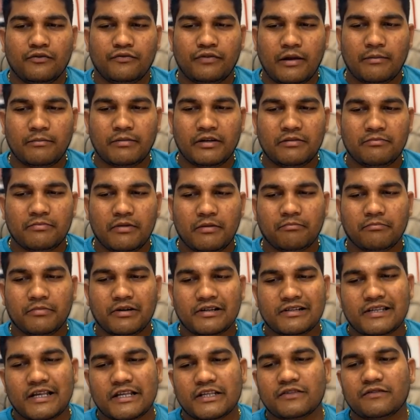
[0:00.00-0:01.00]
family
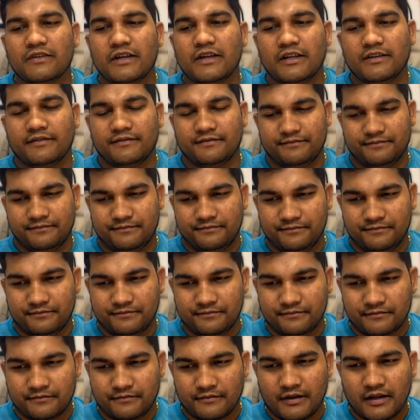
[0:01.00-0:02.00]
members as well.
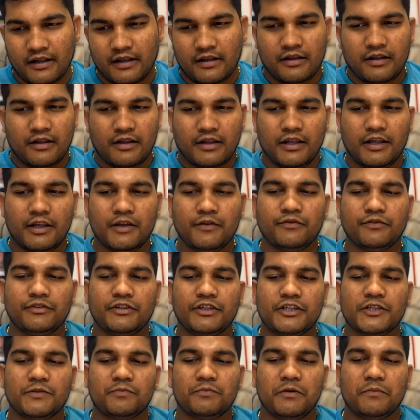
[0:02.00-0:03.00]
If
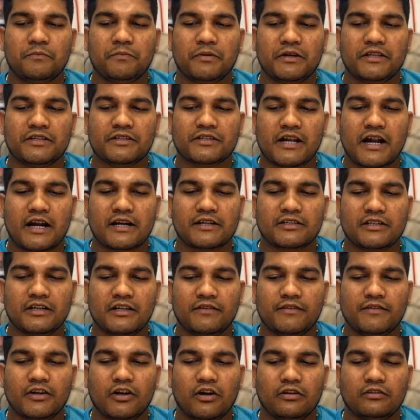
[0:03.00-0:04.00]
these people start
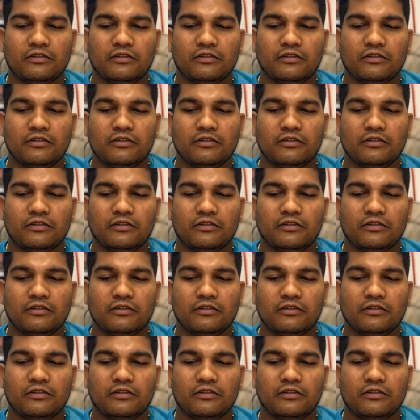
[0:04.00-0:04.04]
living